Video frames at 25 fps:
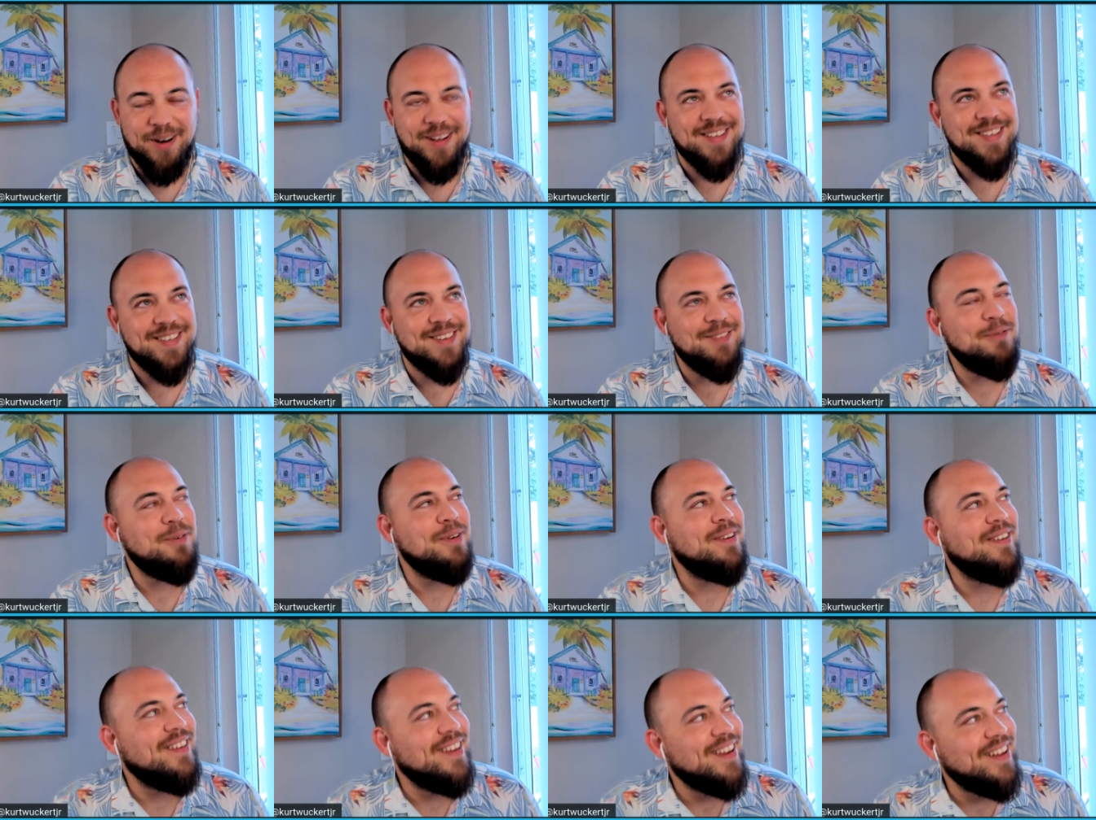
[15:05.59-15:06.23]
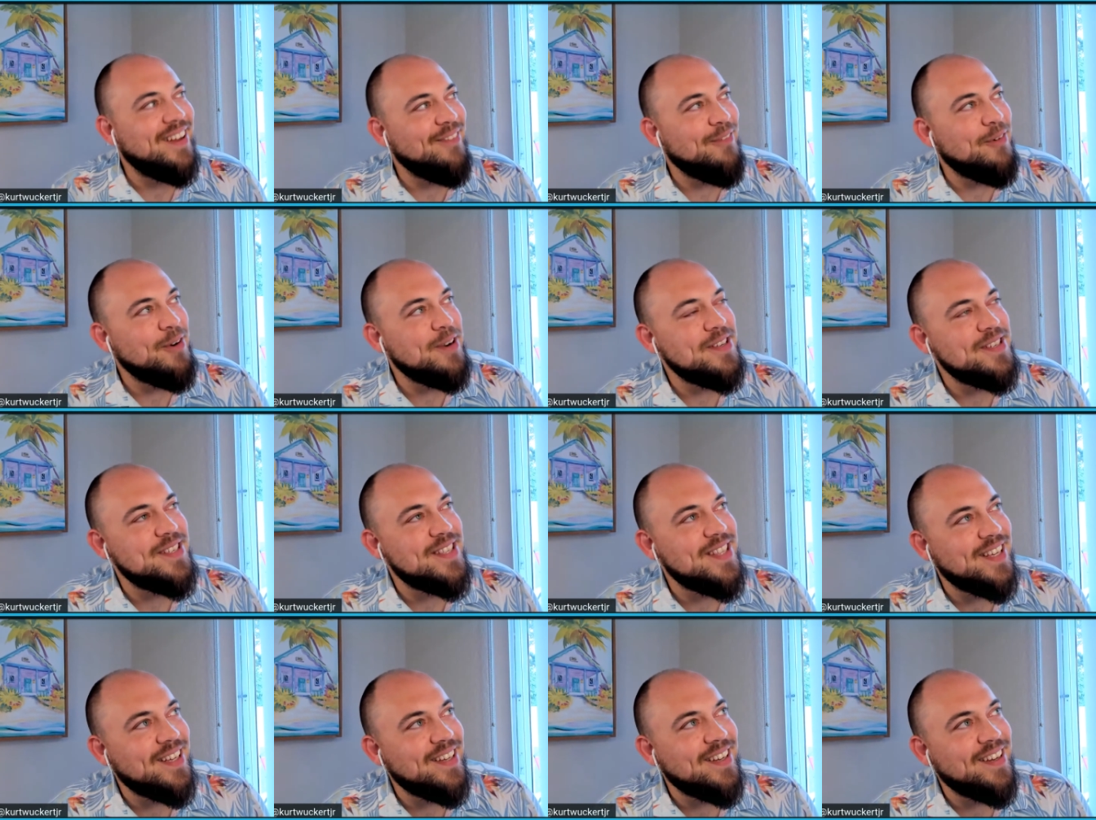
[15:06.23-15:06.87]
what
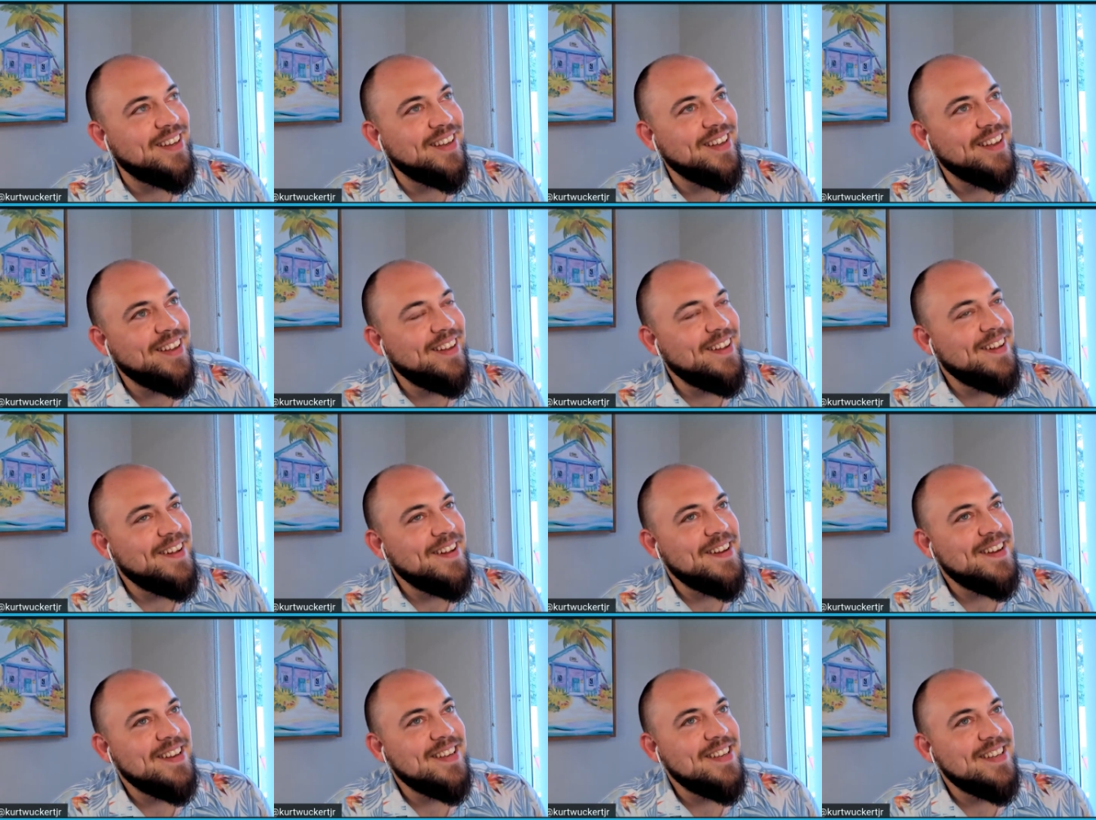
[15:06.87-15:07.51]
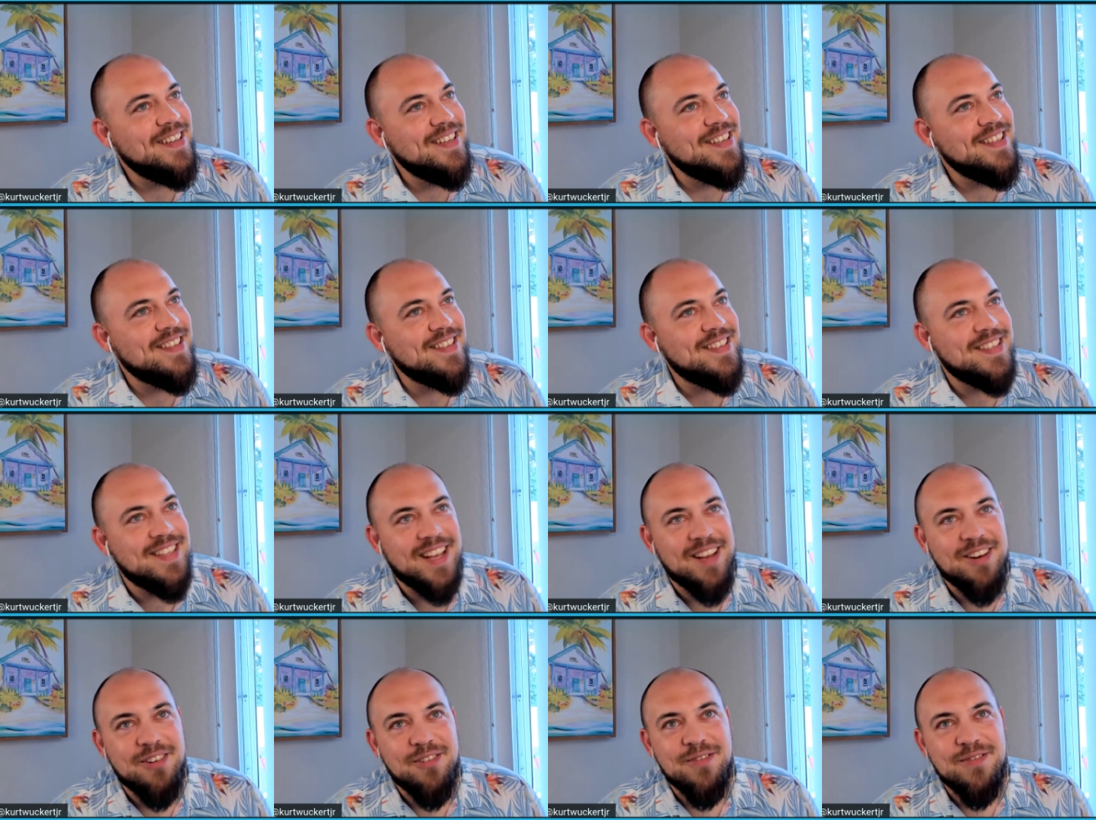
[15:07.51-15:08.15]
is the
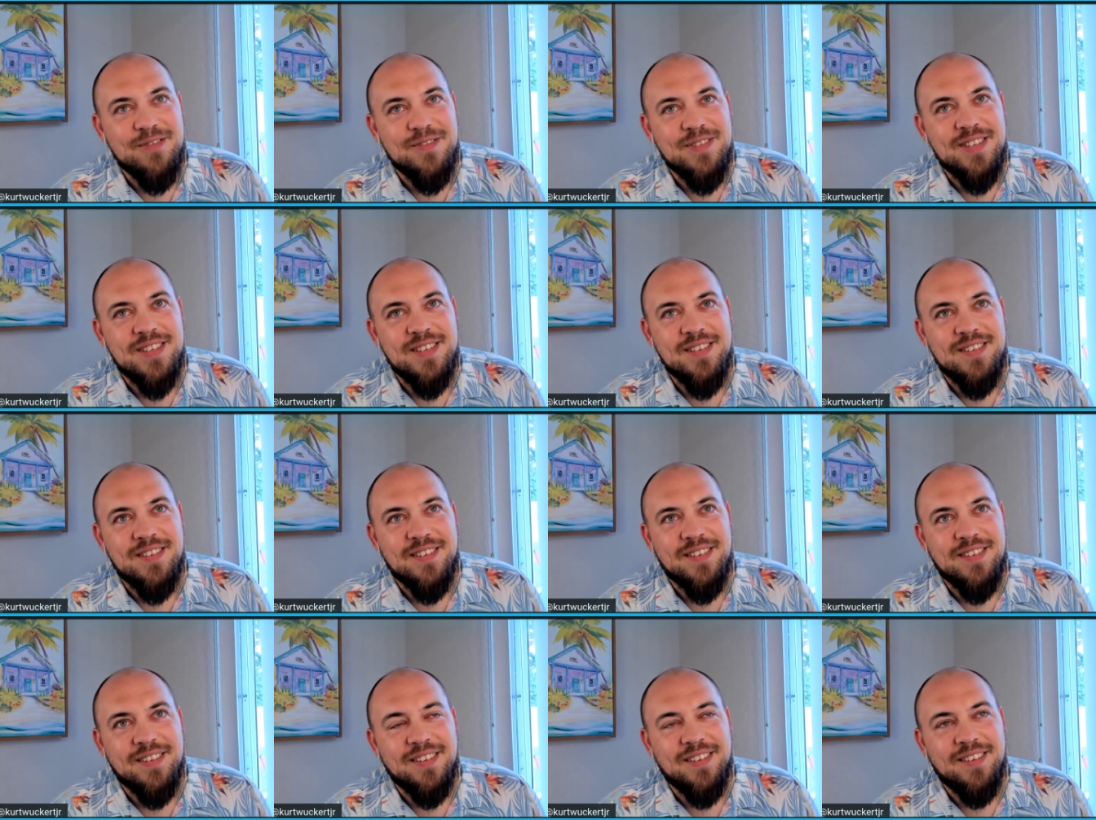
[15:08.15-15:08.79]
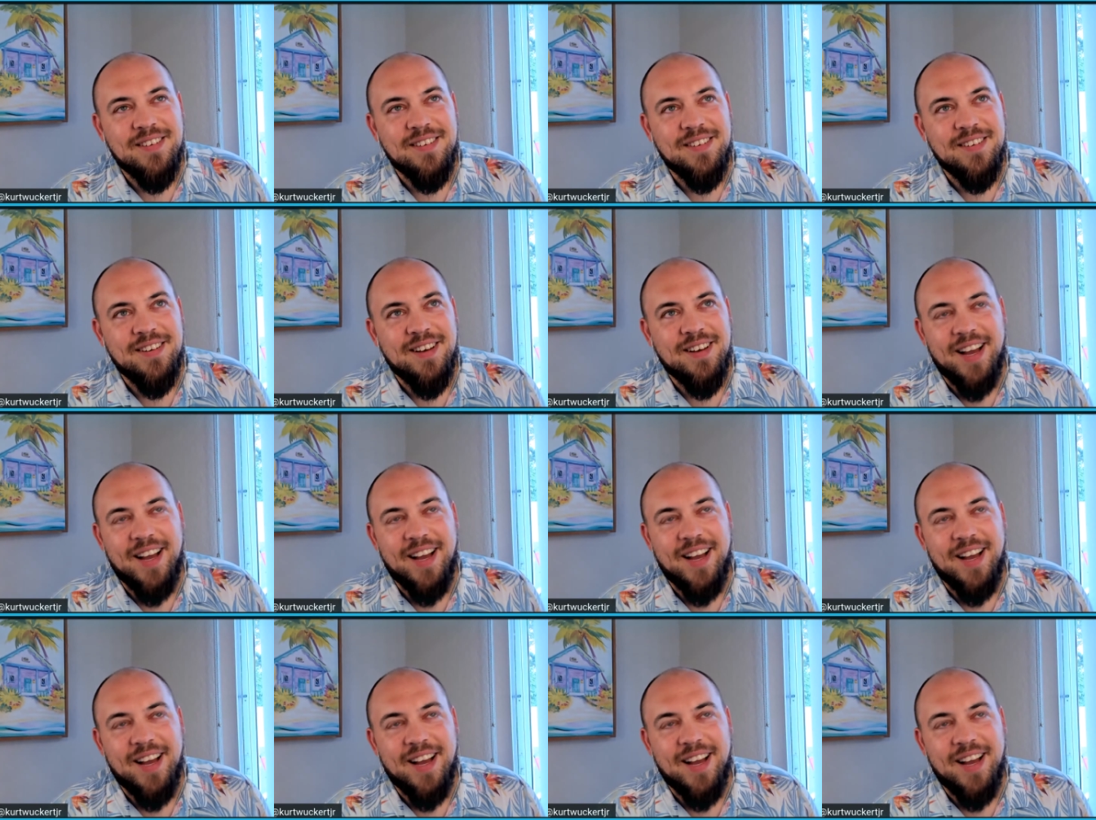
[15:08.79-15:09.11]
standards?